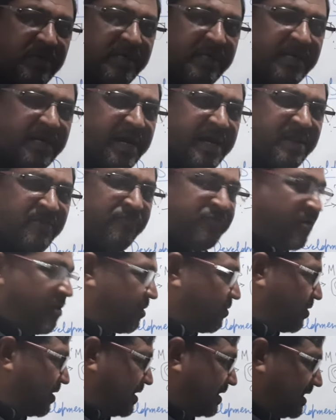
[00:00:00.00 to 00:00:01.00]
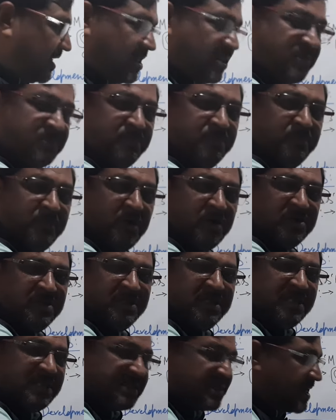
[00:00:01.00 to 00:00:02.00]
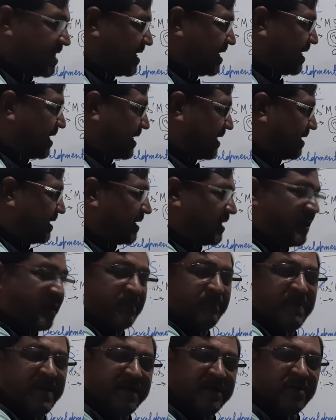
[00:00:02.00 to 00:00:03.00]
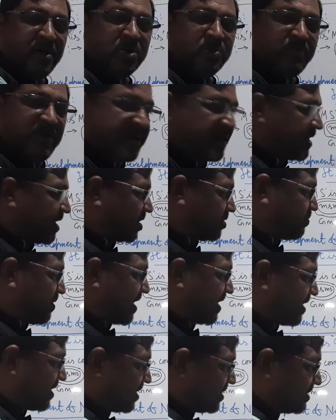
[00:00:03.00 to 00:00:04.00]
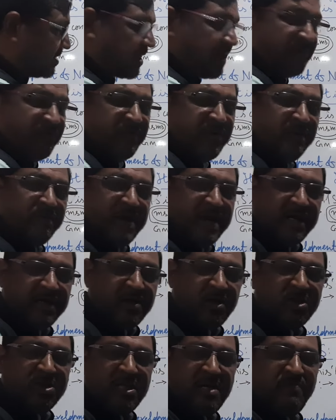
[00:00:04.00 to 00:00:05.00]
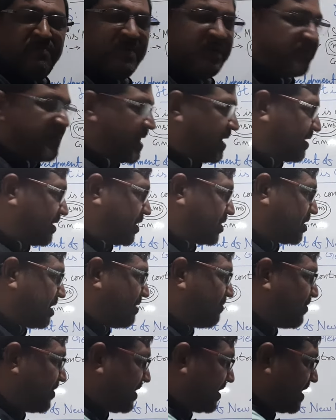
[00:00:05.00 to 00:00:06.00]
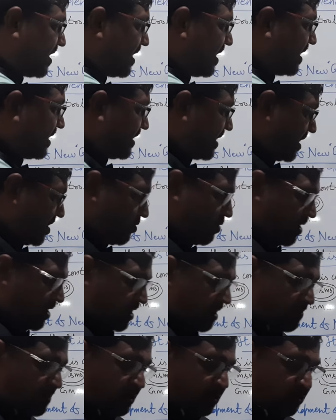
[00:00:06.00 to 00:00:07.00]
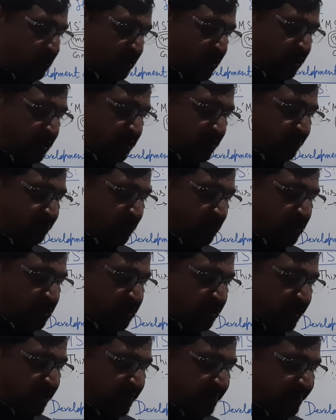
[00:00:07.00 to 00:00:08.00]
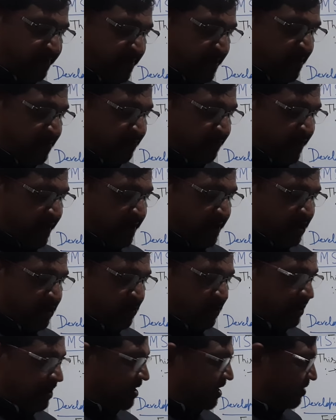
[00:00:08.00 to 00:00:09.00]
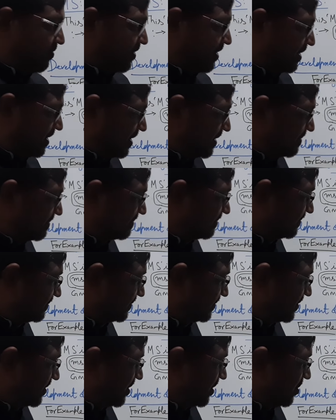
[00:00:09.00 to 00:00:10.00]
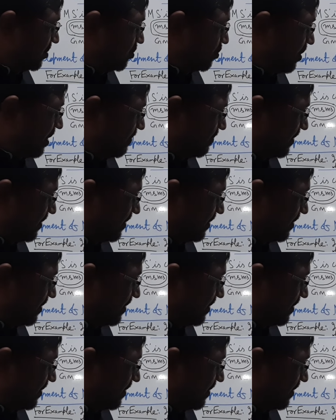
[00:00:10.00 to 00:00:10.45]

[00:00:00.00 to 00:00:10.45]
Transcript: carry forward these progenies and back cross, selfing, back cross, selfing, then you are coming to this position. Finally you are converting. You have